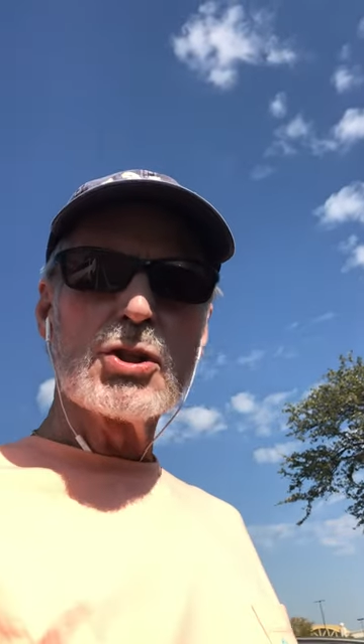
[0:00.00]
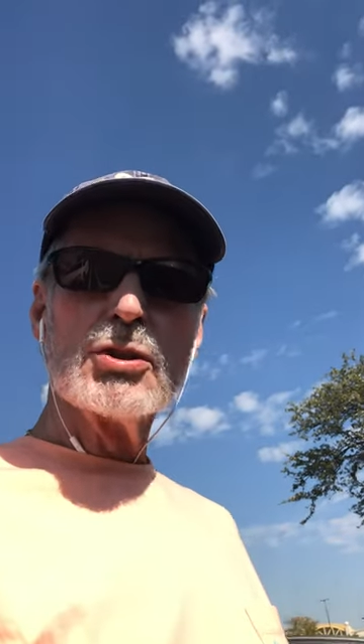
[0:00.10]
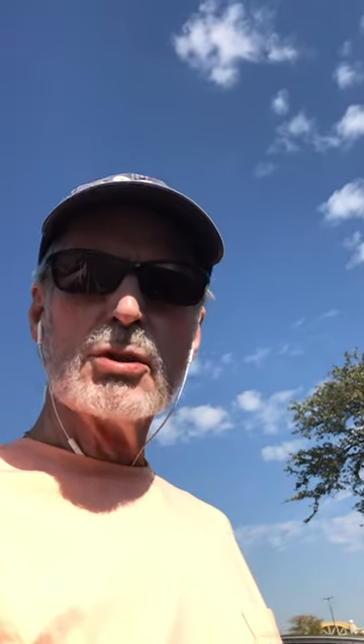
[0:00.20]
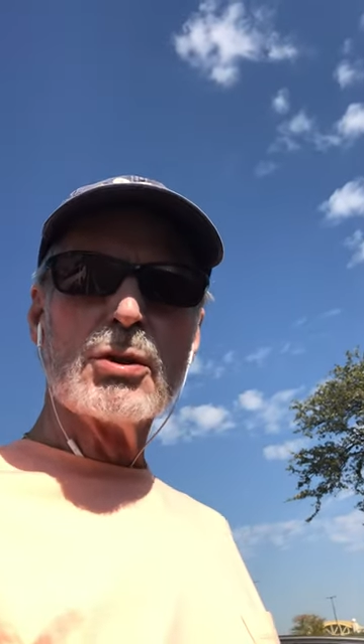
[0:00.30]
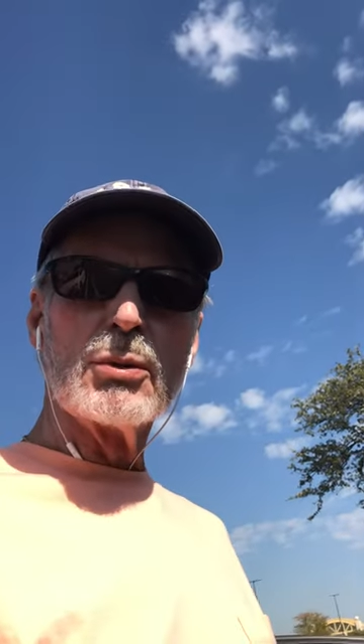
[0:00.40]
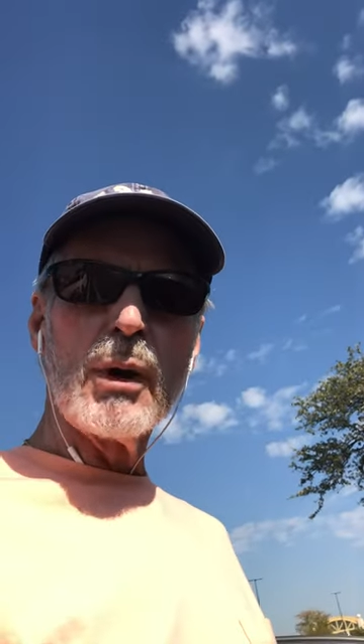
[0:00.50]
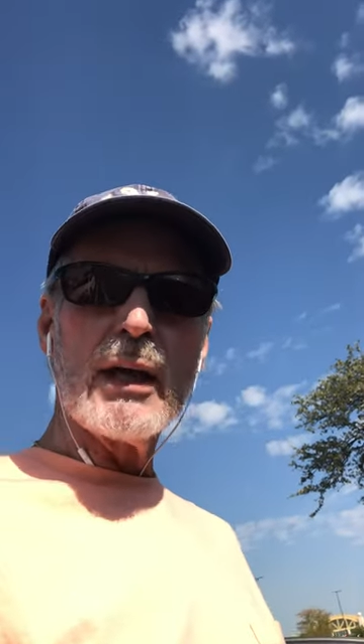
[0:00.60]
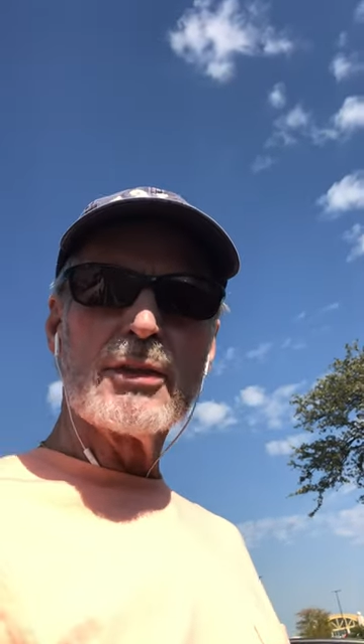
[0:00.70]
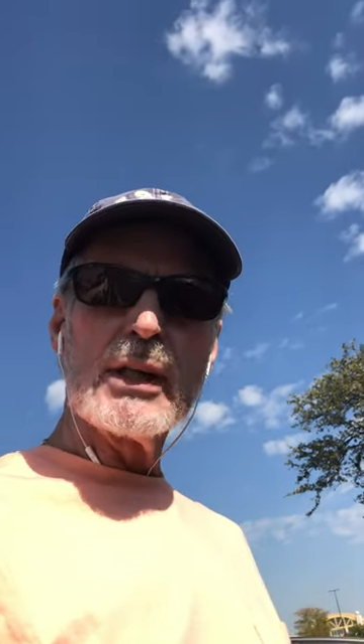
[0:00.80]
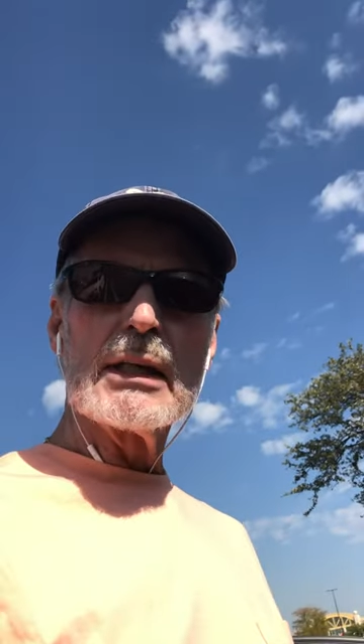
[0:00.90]
you do the
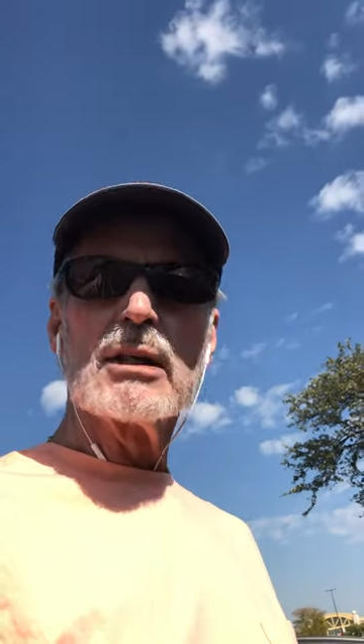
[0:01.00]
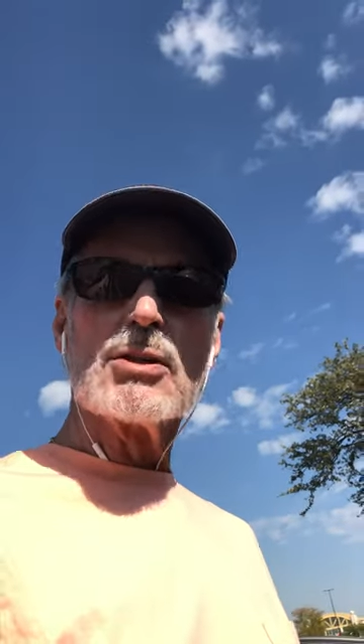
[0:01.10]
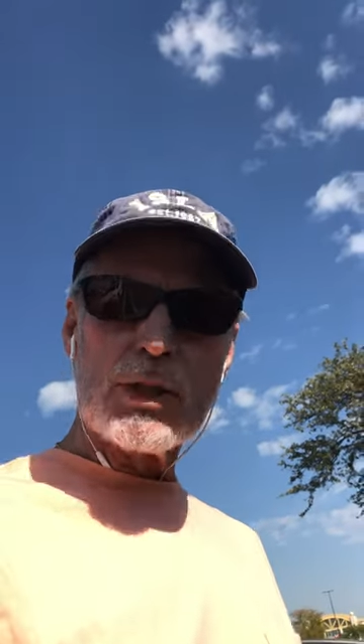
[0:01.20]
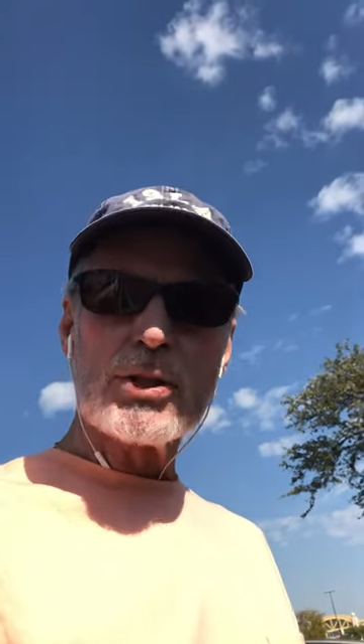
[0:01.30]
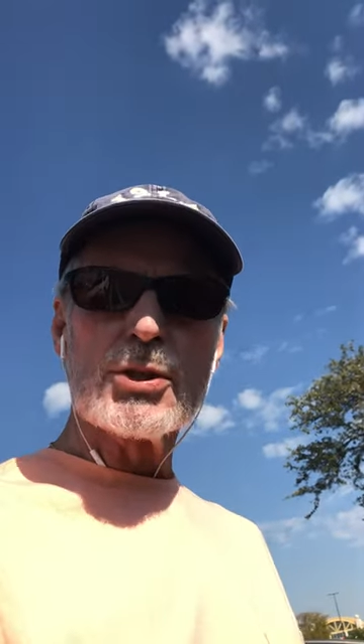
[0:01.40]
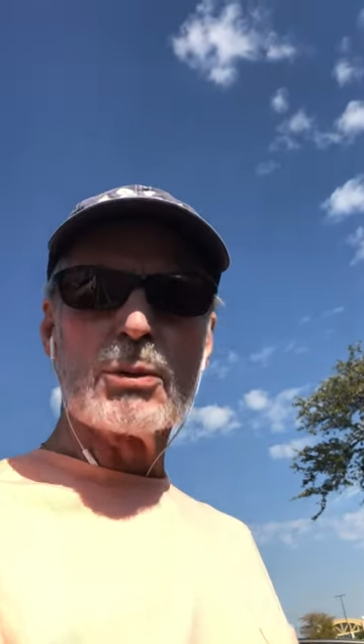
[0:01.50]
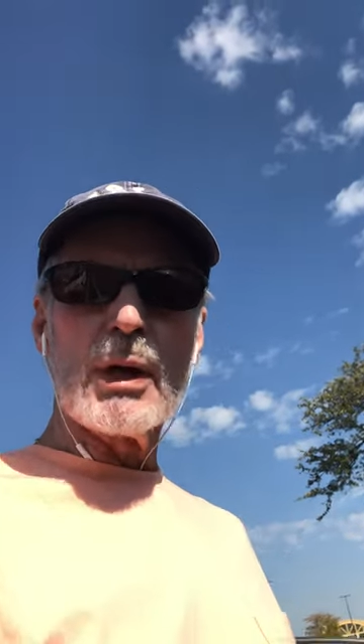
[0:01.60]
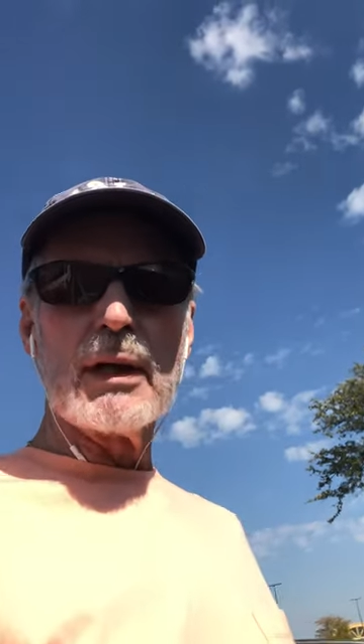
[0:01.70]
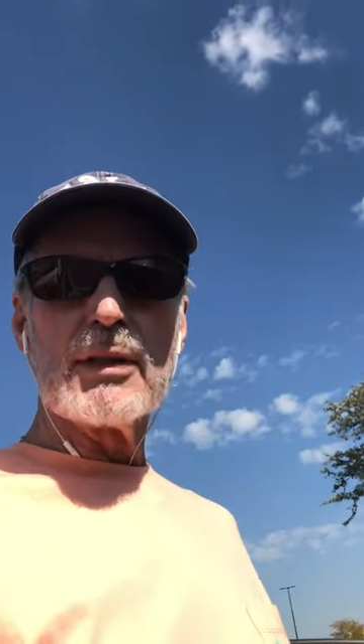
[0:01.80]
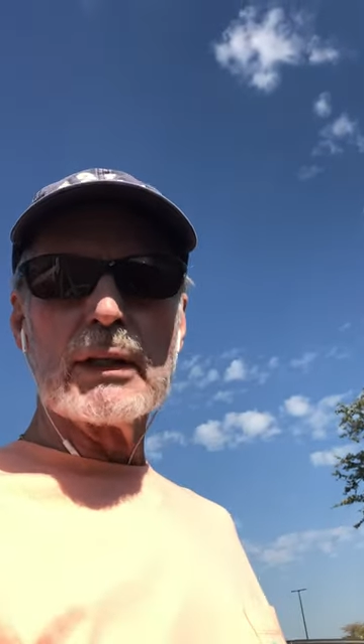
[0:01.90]
right thing, because it's the
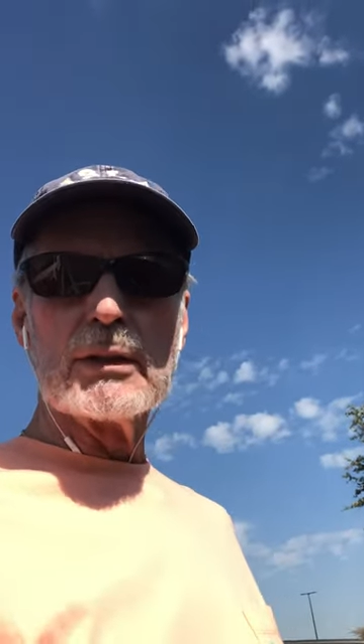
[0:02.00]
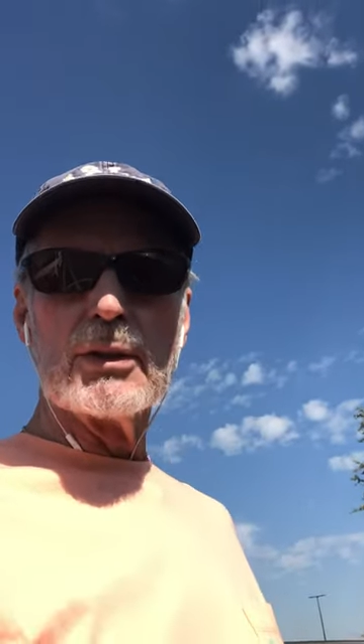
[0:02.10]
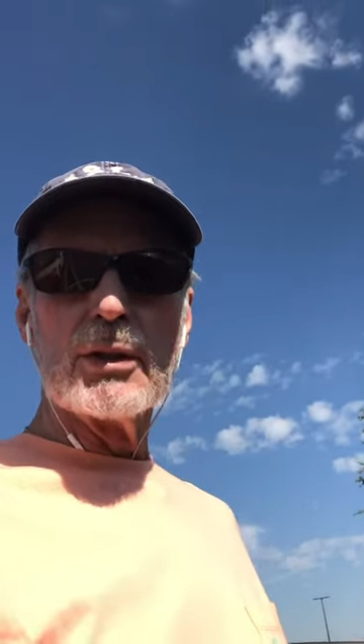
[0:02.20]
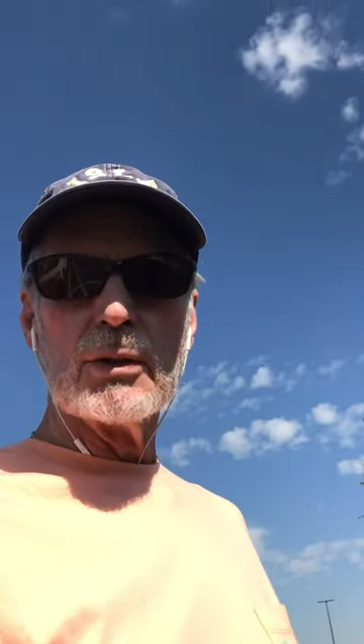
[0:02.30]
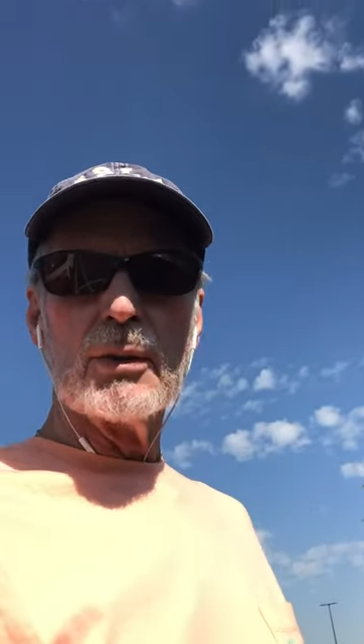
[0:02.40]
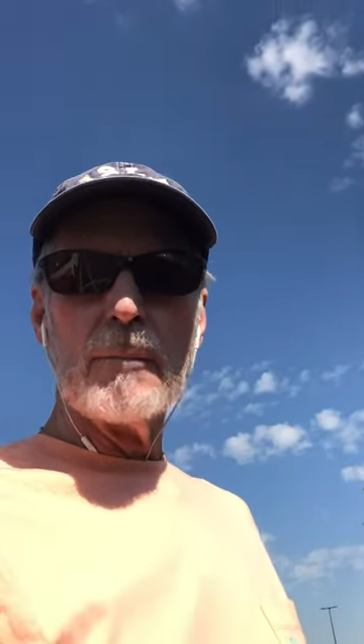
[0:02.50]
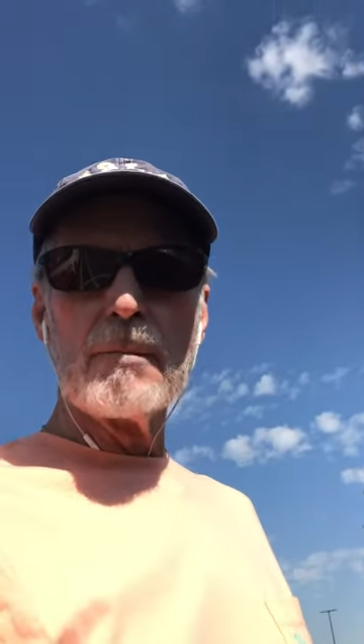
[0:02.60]
right thing to do?